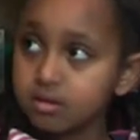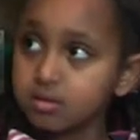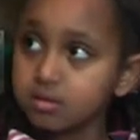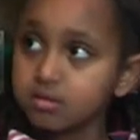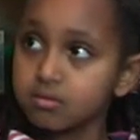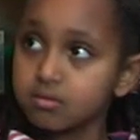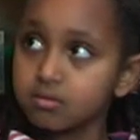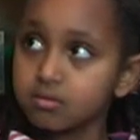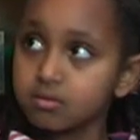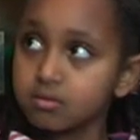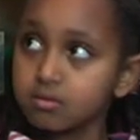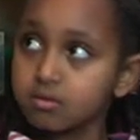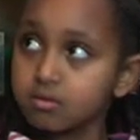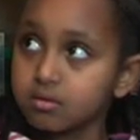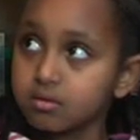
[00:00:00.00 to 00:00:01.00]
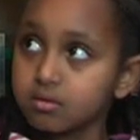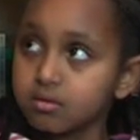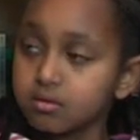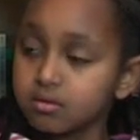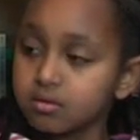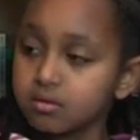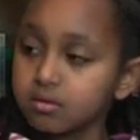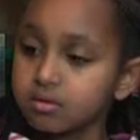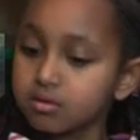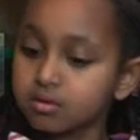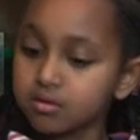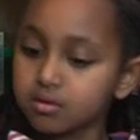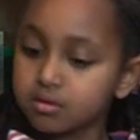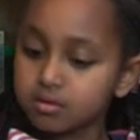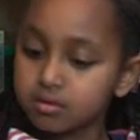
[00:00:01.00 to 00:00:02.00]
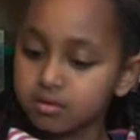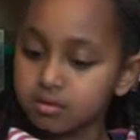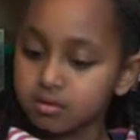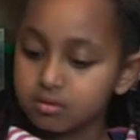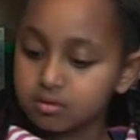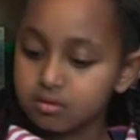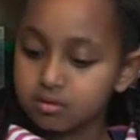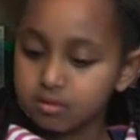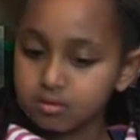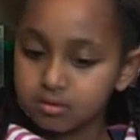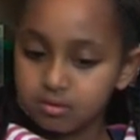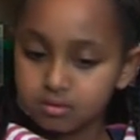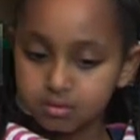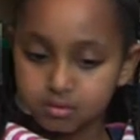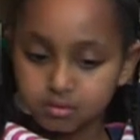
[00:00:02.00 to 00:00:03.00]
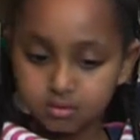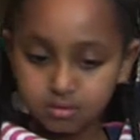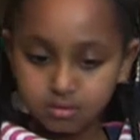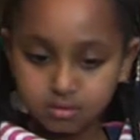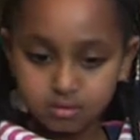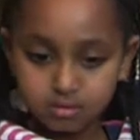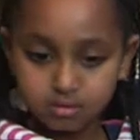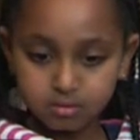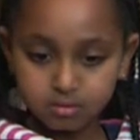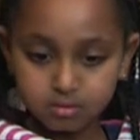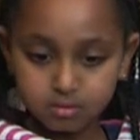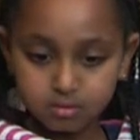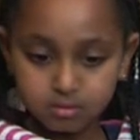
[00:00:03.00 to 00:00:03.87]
The person shown says nothing.